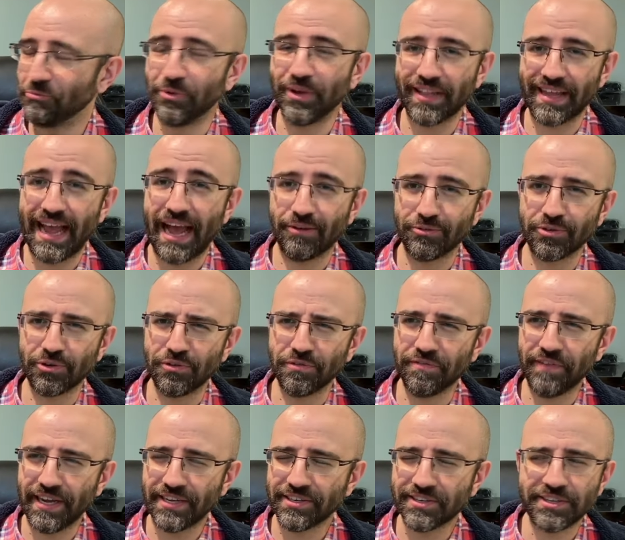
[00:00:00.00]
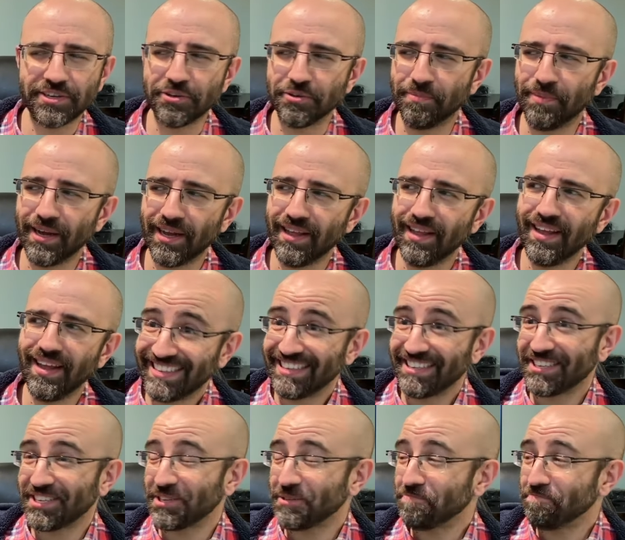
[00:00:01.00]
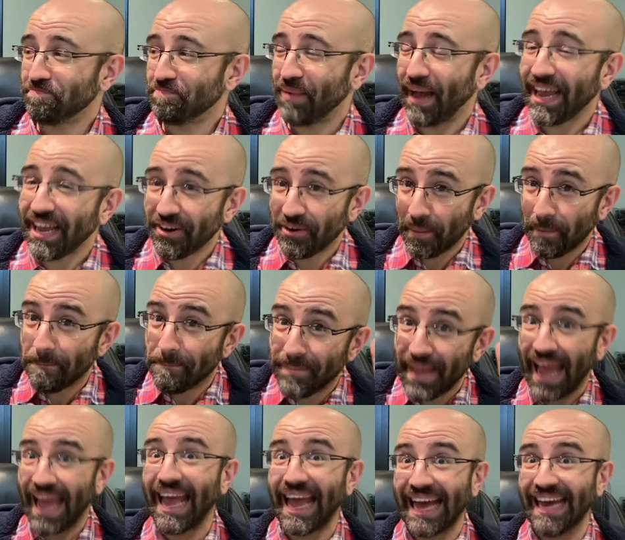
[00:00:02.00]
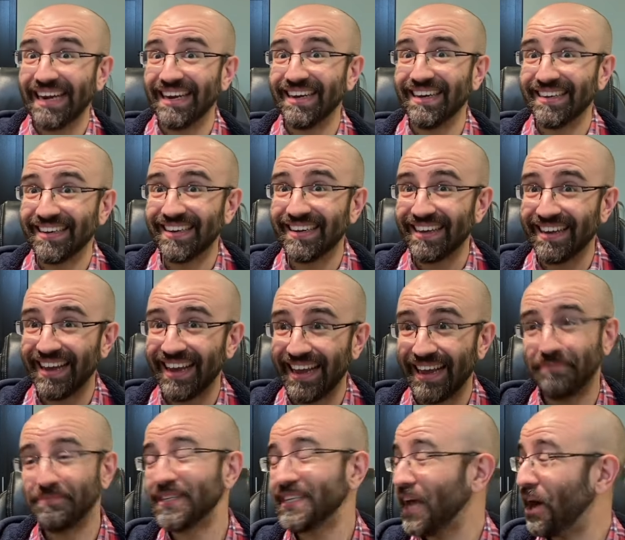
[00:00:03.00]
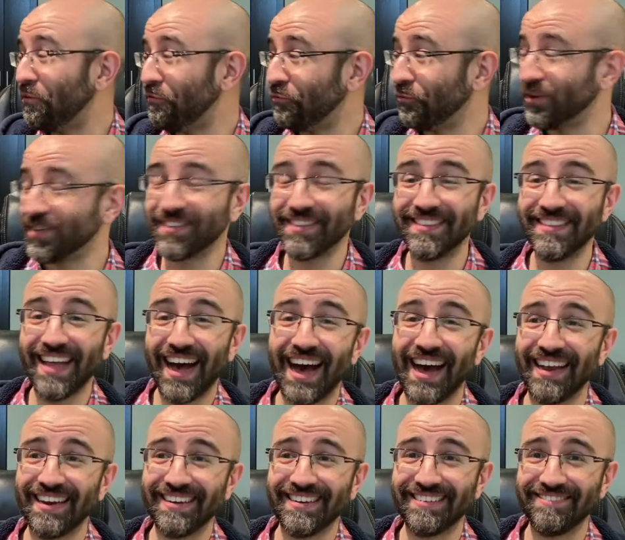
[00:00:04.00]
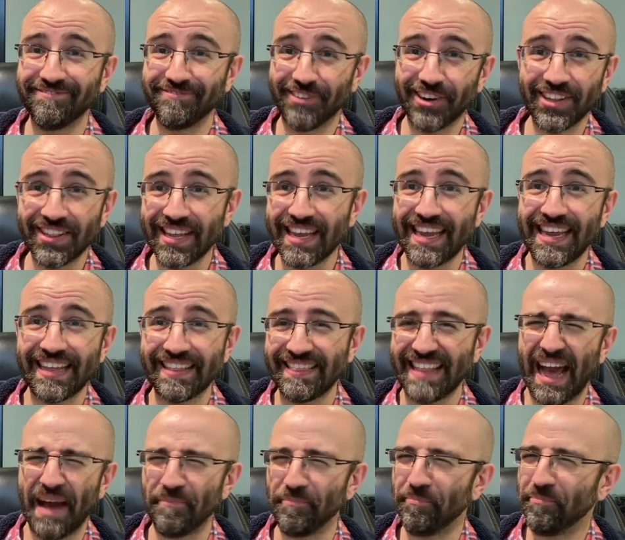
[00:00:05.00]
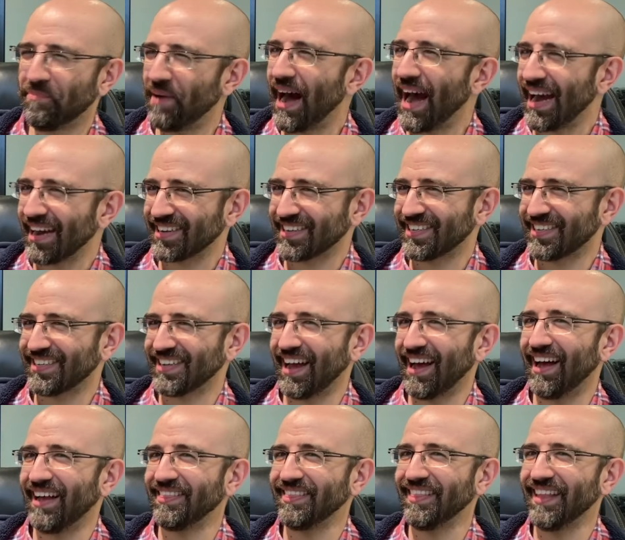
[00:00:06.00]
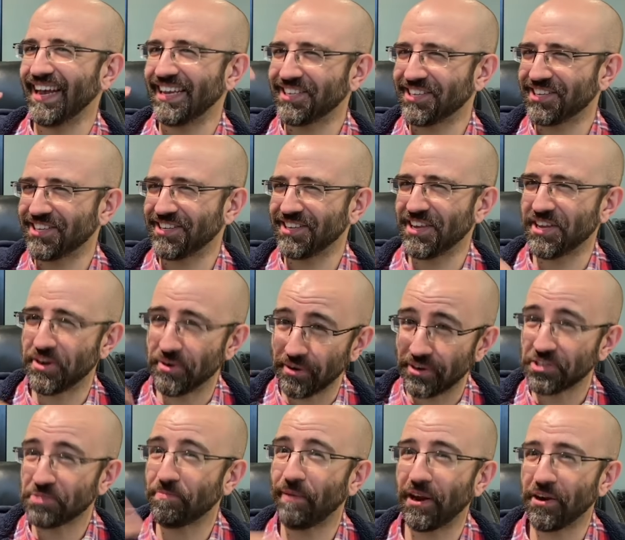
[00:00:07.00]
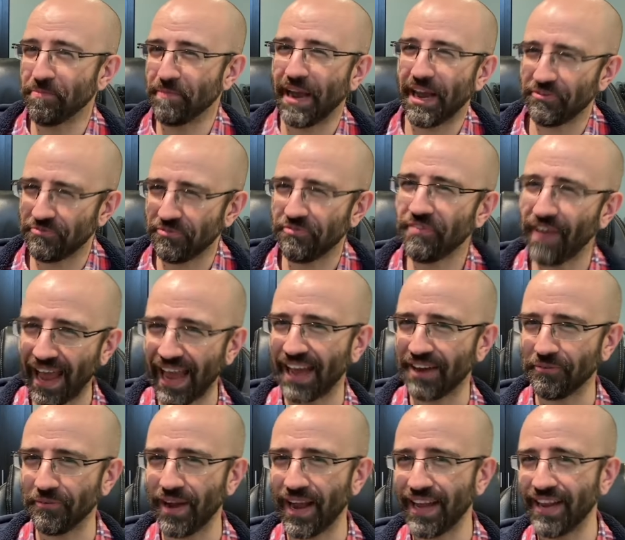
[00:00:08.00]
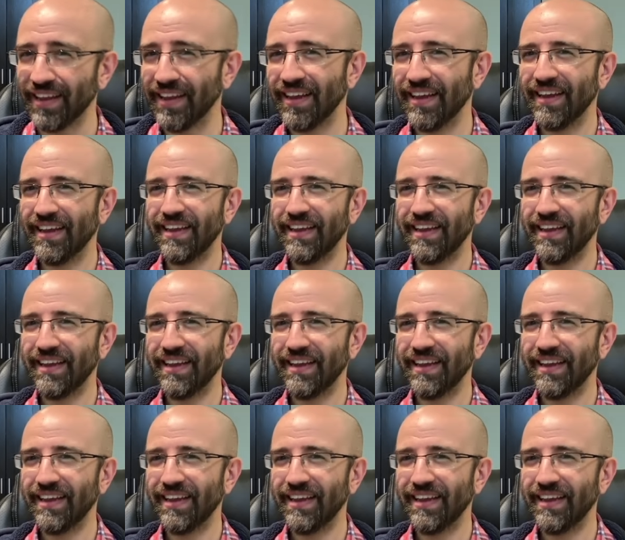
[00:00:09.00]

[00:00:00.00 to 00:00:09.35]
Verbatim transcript: really household face too, but Spider Man himself was not really in that box unless you're a Spider Man fan, right?